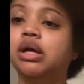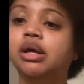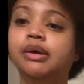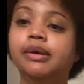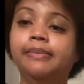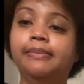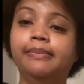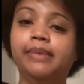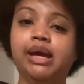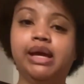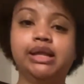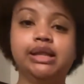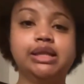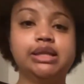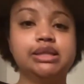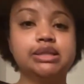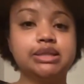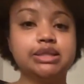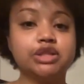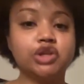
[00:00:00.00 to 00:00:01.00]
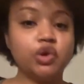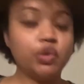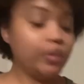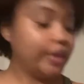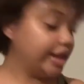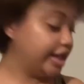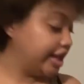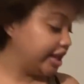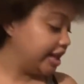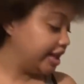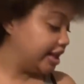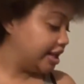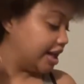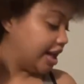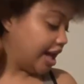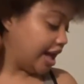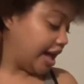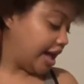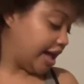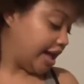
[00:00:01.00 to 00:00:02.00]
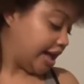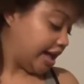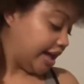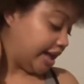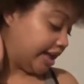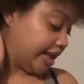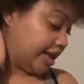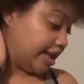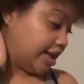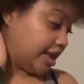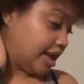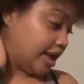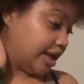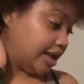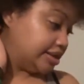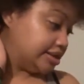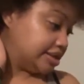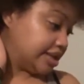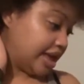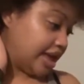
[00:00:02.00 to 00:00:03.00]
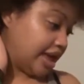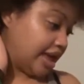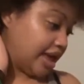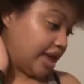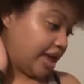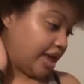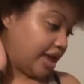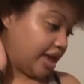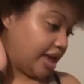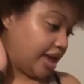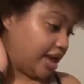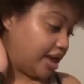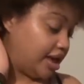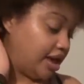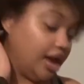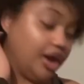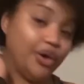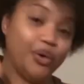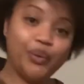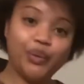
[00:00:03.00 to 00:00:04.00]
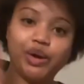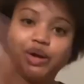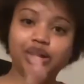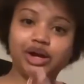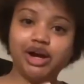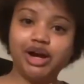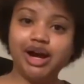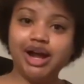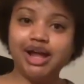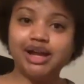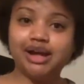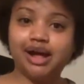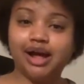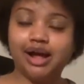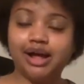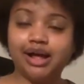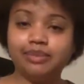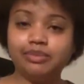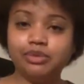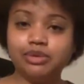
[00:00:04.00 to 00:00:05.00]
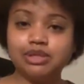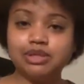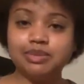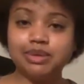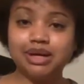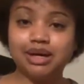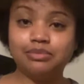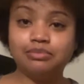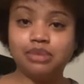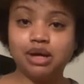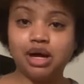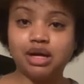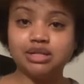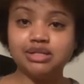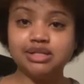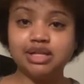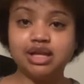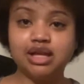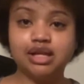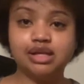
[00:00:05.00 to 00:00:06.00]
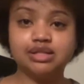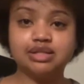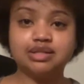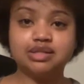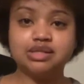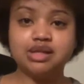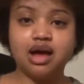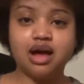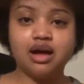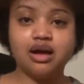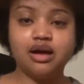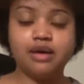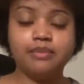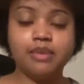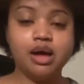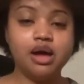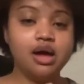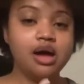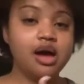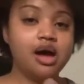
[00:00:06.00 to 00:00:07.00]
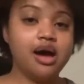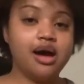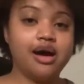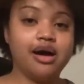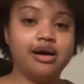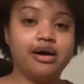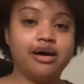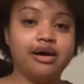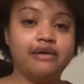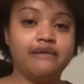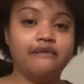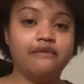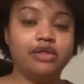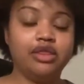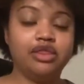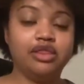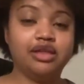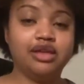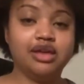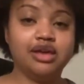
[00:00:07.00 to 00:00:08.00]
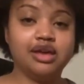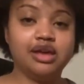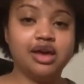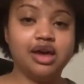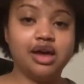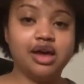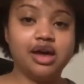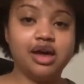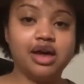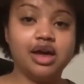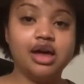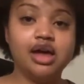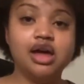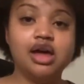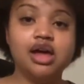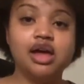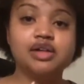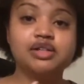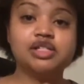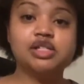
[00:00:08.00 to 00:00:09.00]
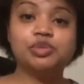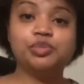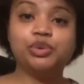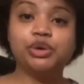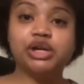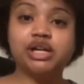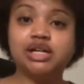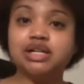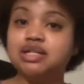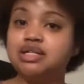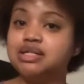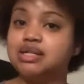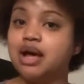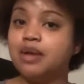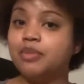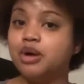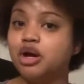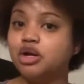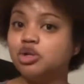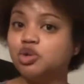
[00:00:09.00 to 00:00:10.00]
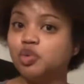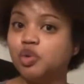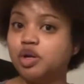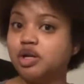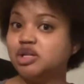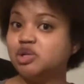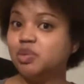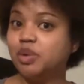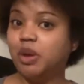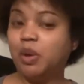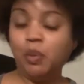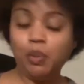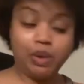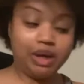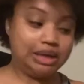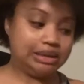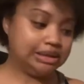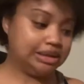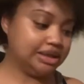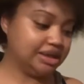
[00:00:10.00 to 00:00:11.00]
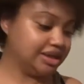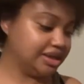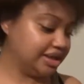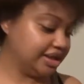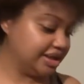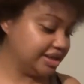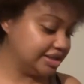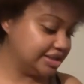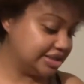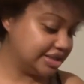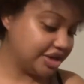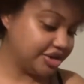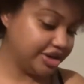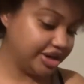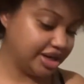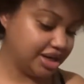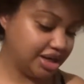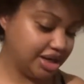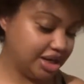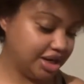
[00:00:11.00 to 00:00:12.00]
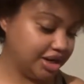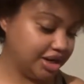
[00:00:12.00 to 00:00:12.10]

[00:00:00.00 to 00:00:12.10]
make this quick. I got a order and I'm going to be unboxing some of the spring summer 2021 goodies that are in here.